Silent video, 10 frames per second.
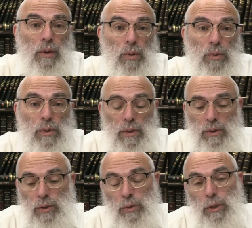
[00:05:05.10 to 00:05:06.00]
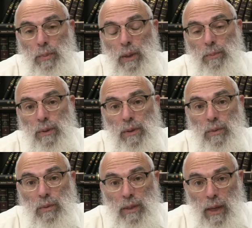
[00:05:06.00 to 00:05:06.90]
who the Jewish
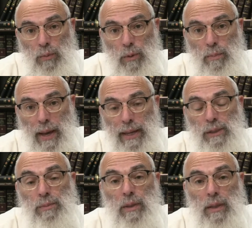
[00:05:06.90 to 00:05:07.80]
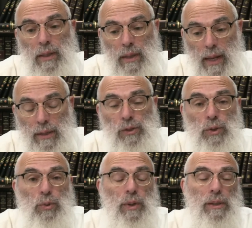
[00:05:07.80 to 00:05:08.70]
people, they will pass next
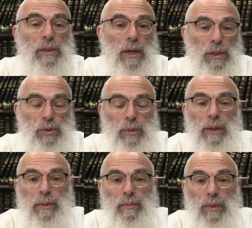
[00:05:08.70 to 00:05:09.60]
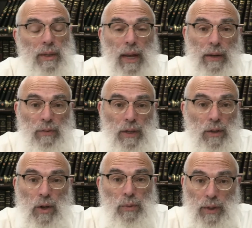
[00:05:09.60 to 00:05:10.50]
to his country. They're not even going
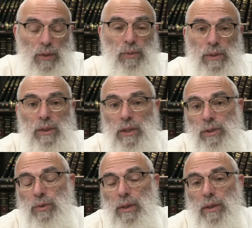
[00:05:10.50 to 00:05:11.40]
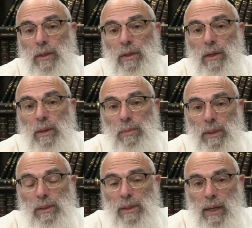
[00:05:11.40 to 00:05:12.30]
to go into his country. But
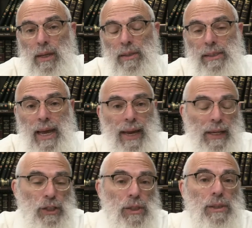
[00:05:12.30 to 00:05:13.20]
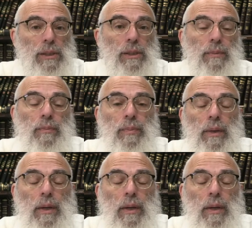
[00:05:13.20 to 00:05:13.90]
this king is anxious.